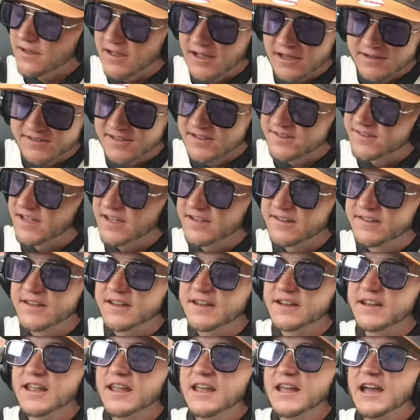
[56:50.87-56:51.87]
as I said,
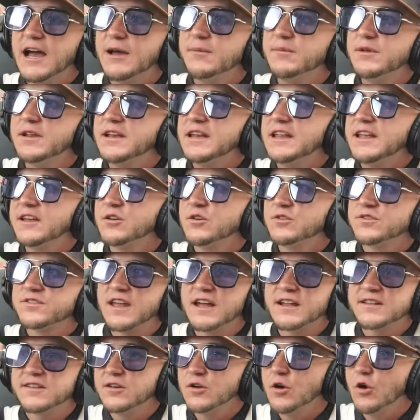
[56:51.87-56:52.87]
Zeke. I mean, Eagles
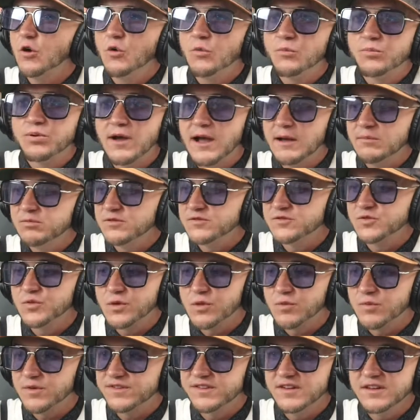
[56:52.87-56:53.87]
got their own problems
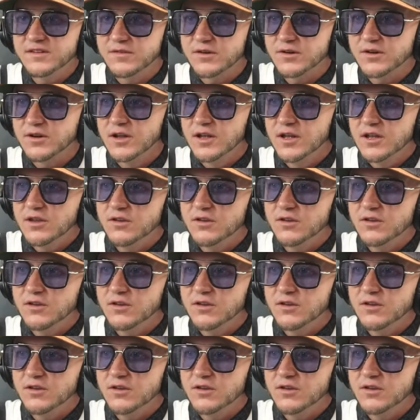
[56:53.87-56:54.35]
with receivers.